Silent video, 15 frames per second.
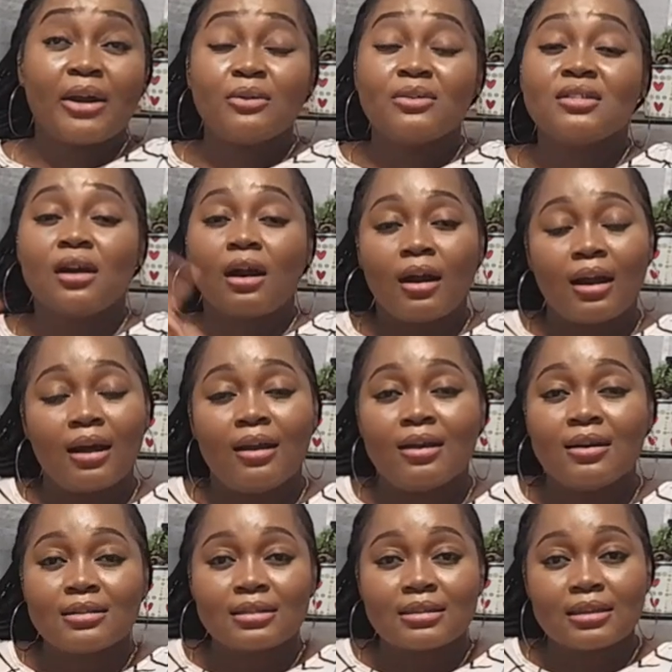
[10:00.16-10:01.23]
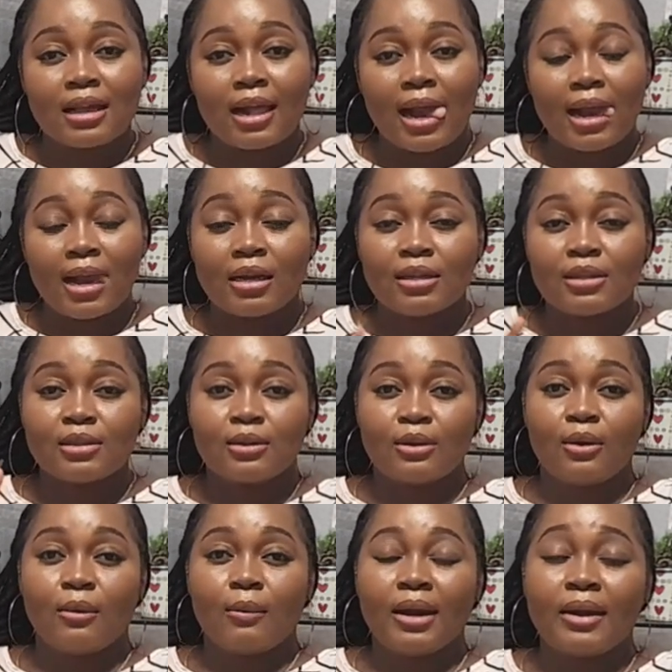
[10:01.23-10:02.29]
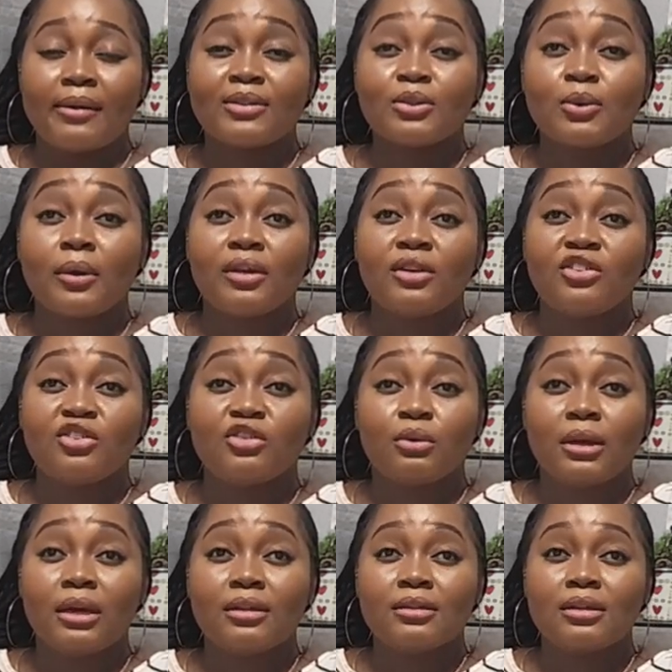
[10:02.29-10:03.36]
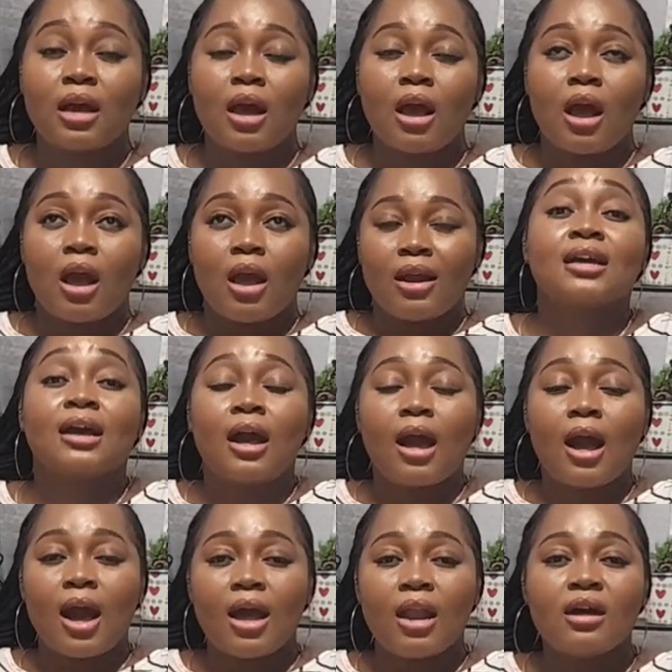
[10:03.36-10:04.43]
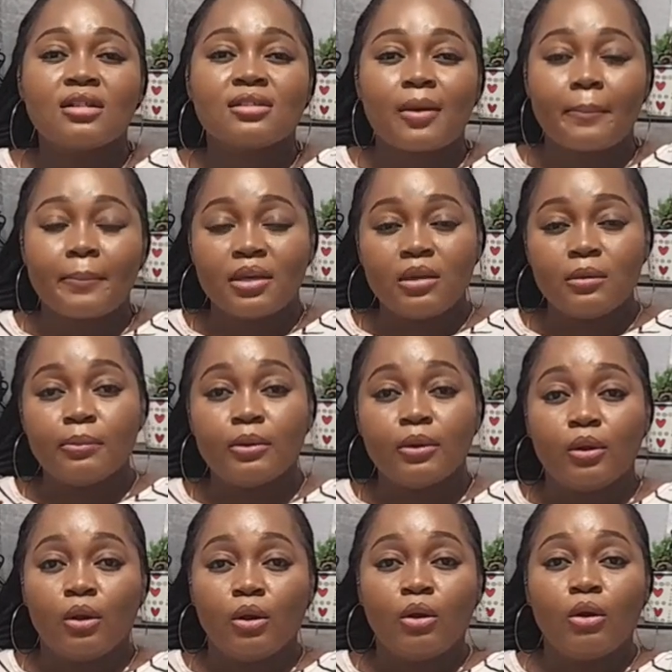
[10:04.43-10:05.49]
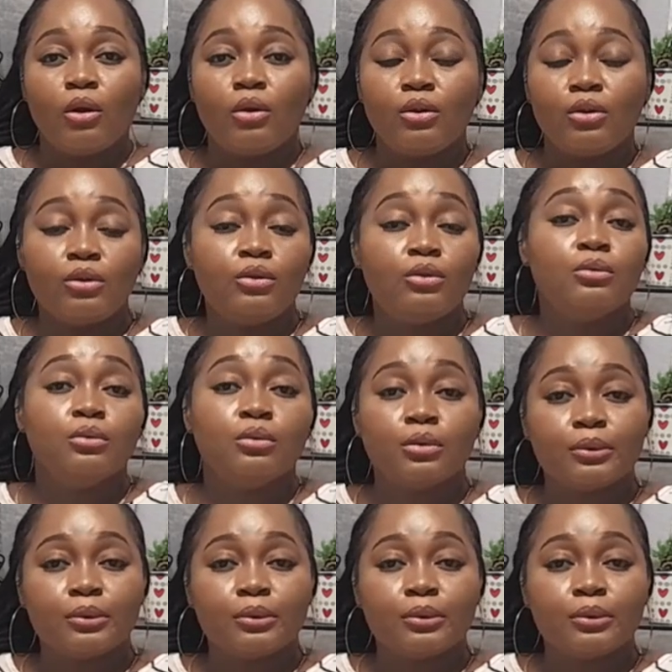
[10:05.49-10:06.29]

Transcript: don't talk a lot so when i was going through it a lot of people knew